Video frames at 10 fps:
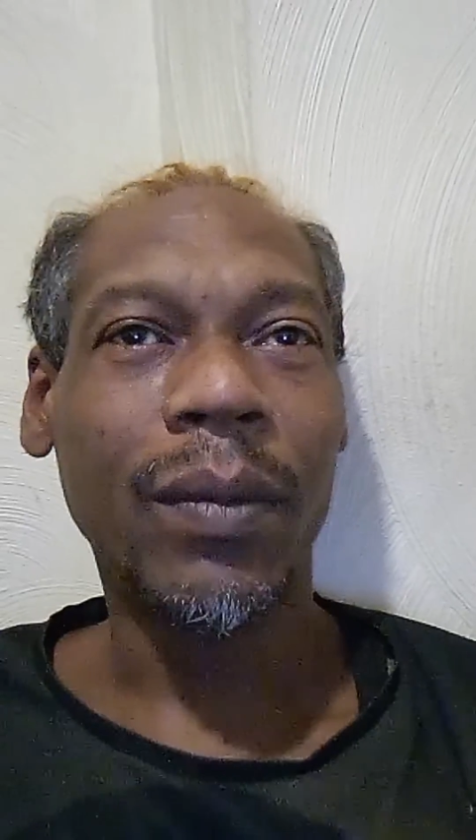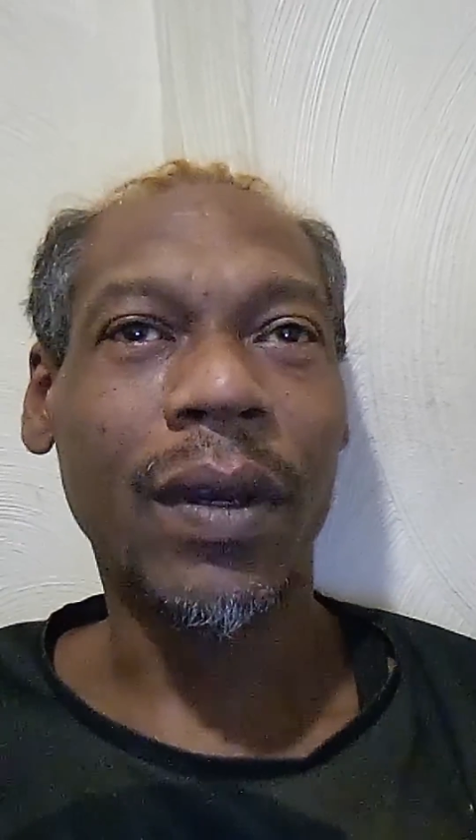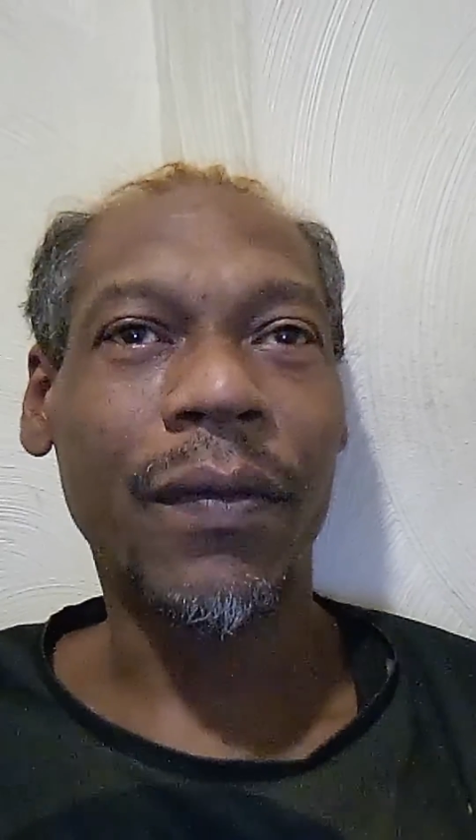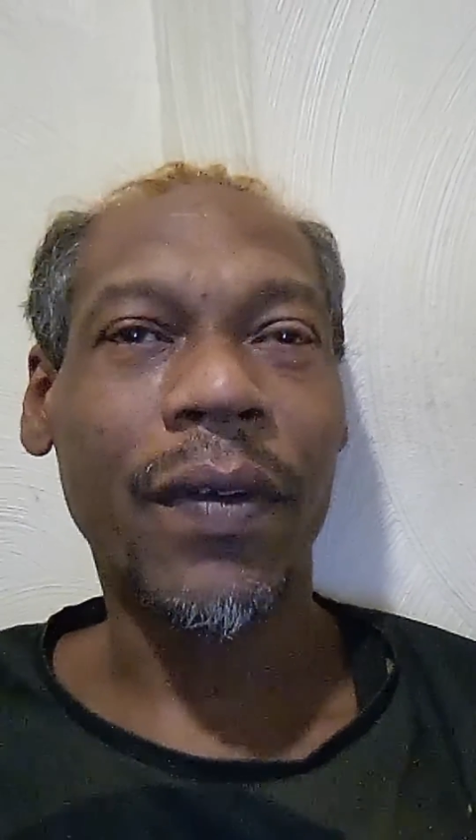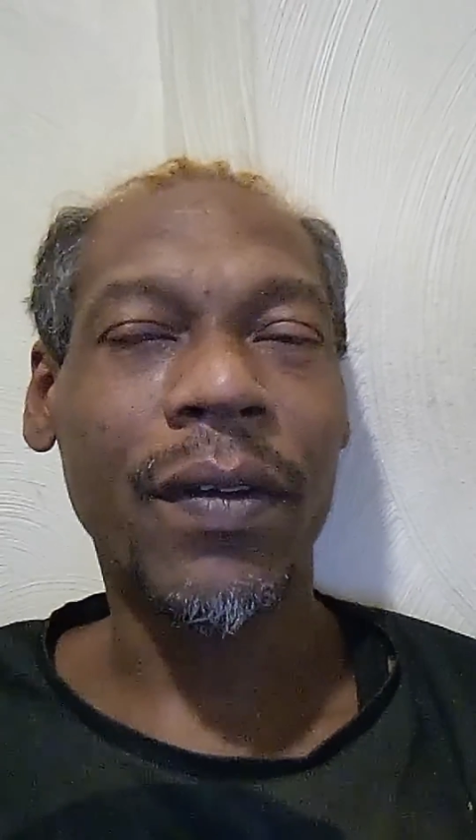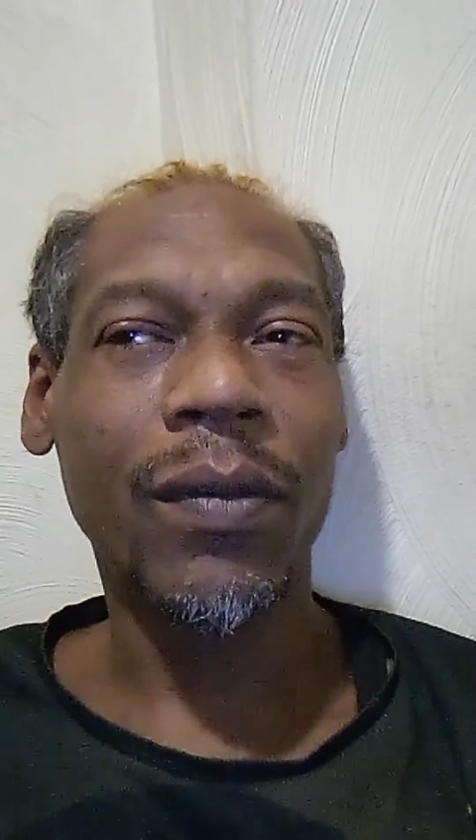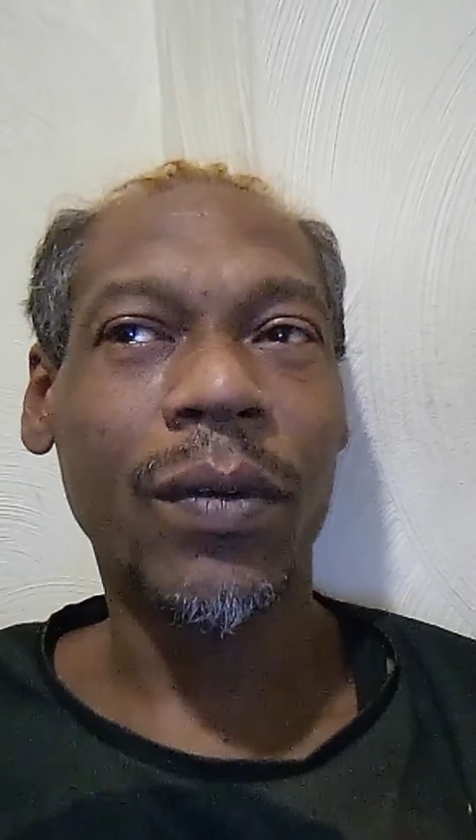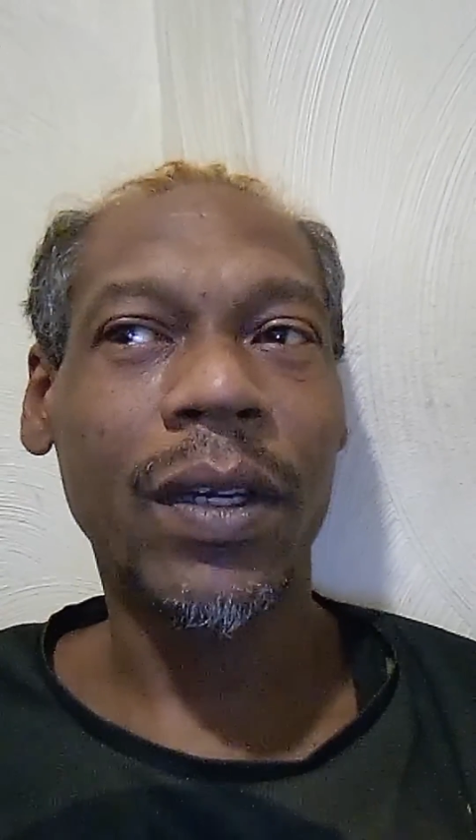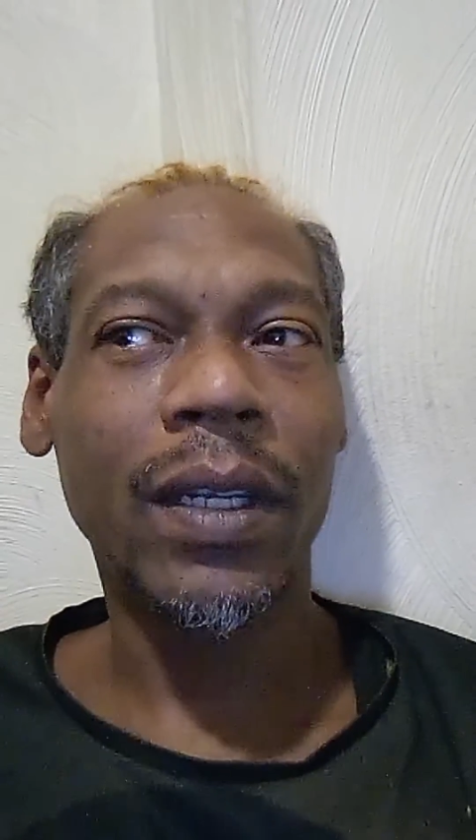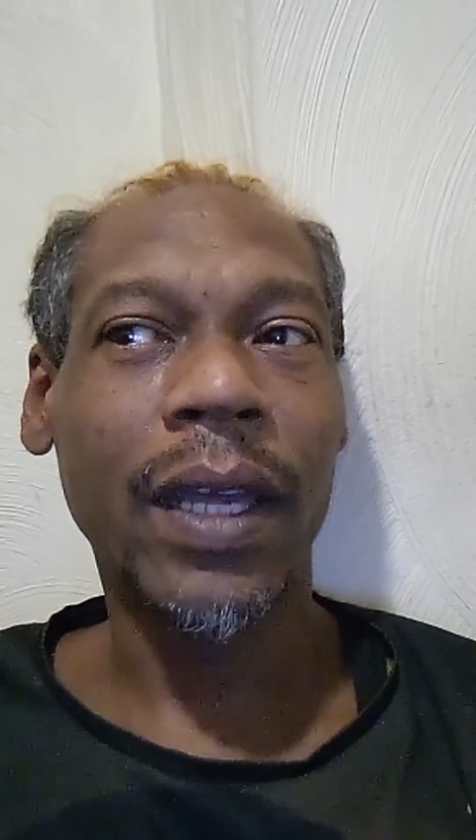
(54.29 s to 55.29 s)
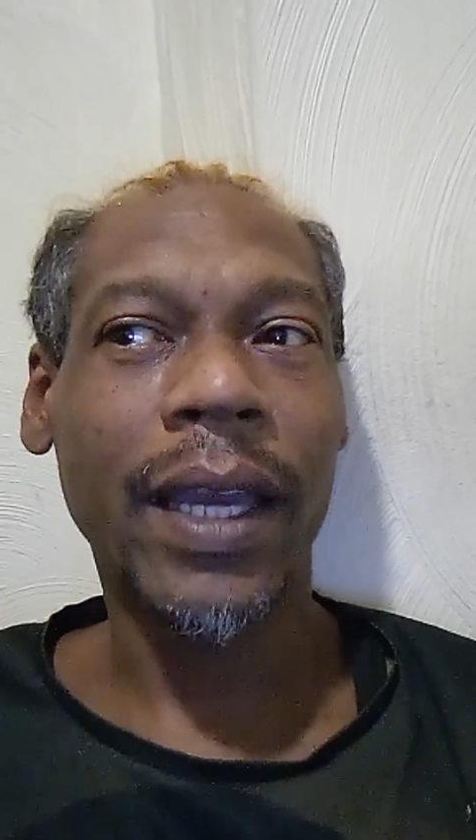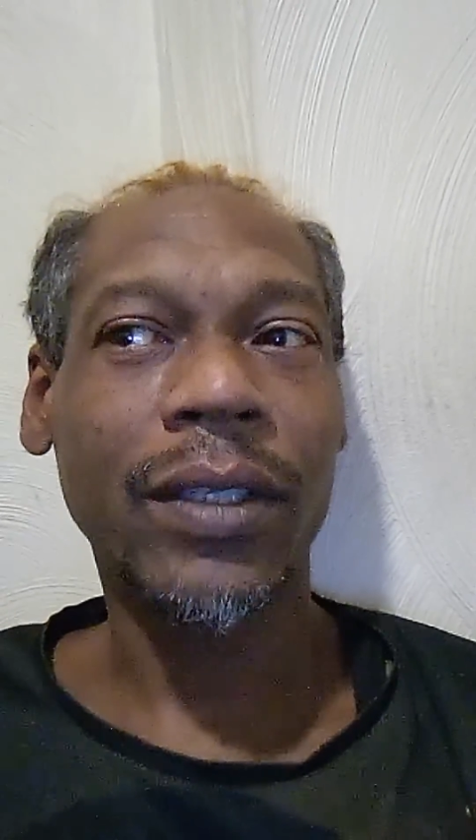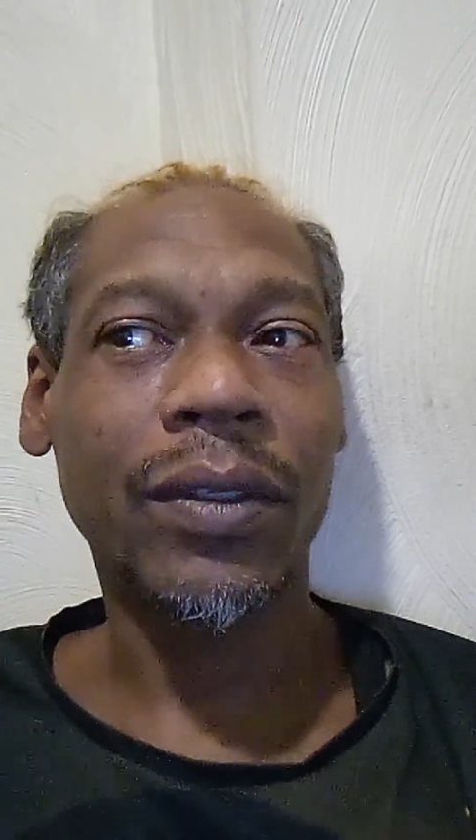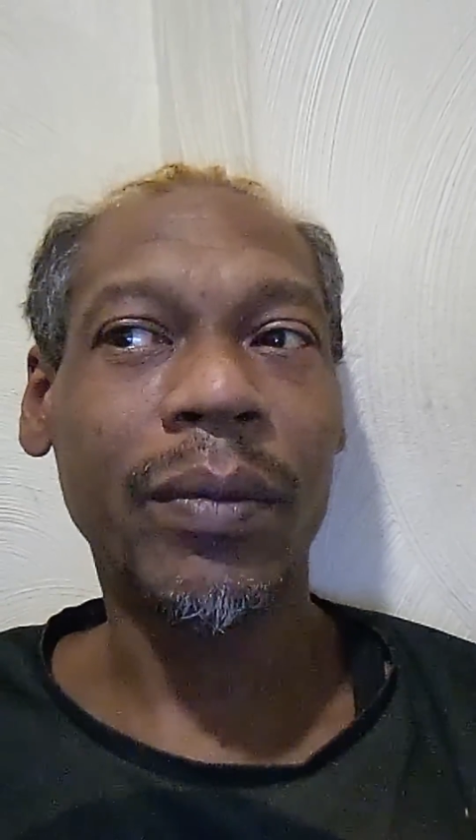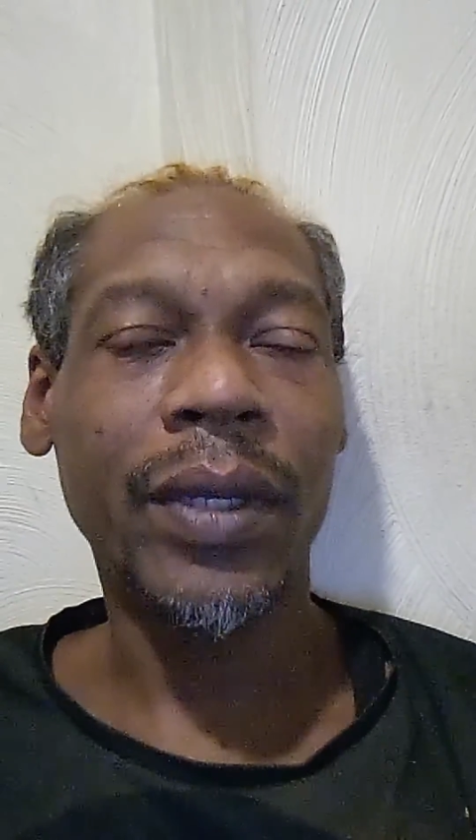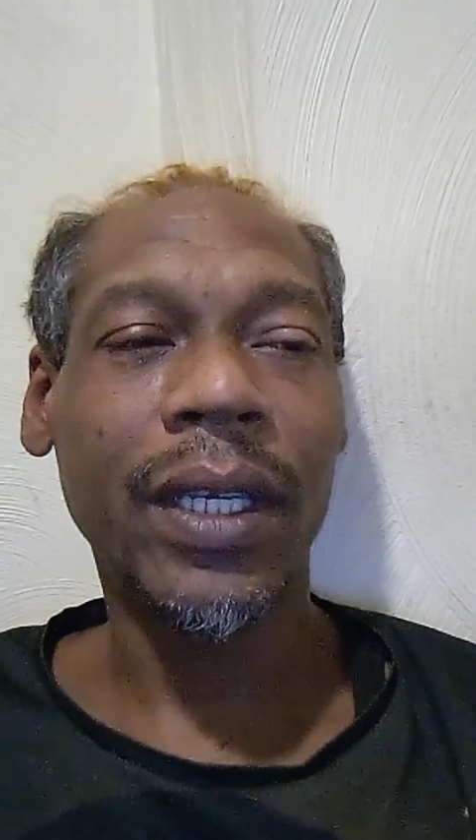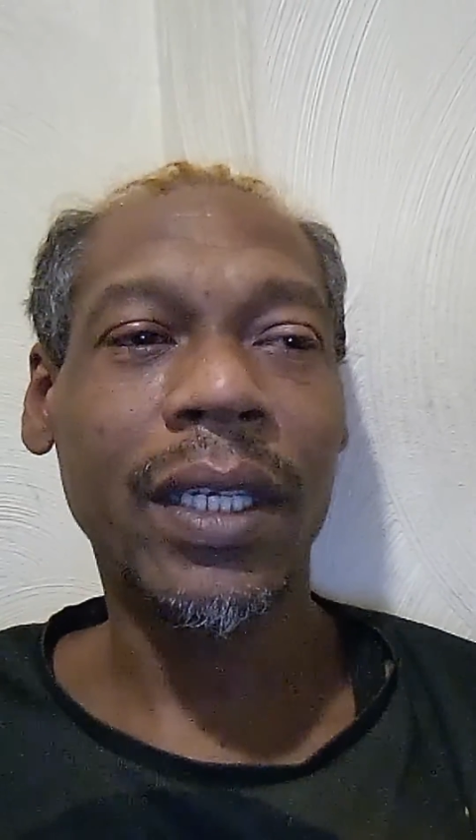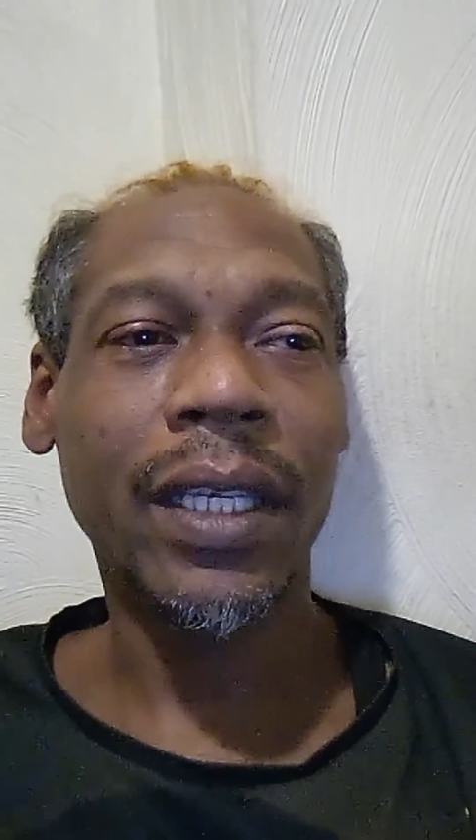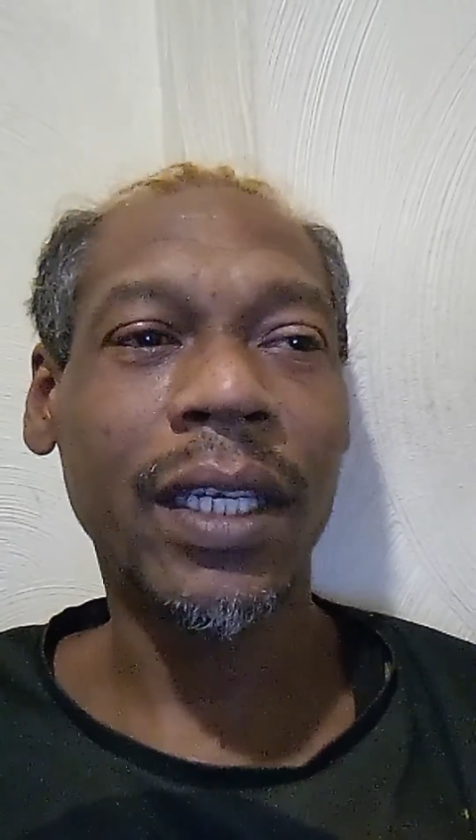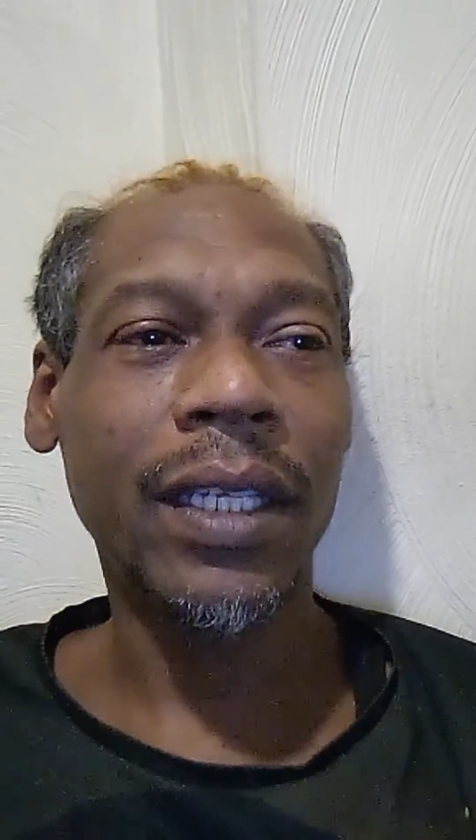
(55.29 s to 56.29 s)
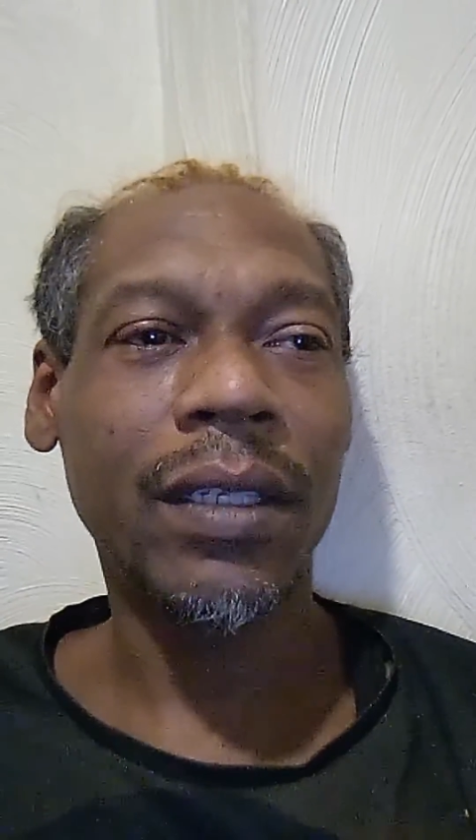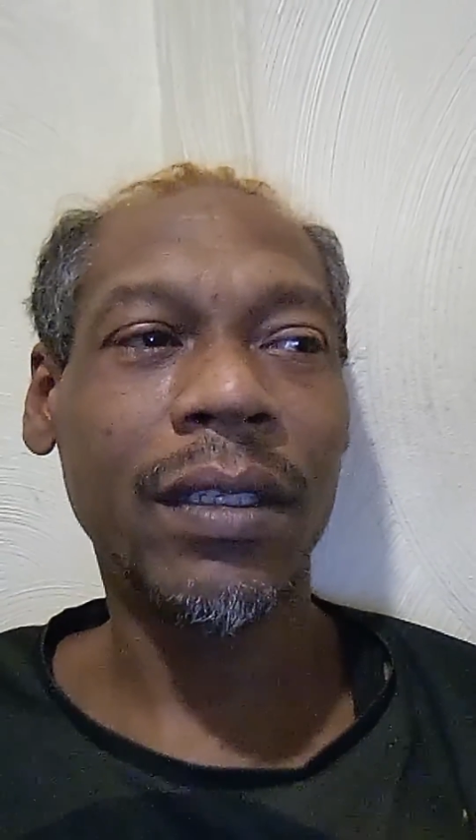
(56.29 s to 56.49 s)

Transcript: My favorite one actually being It,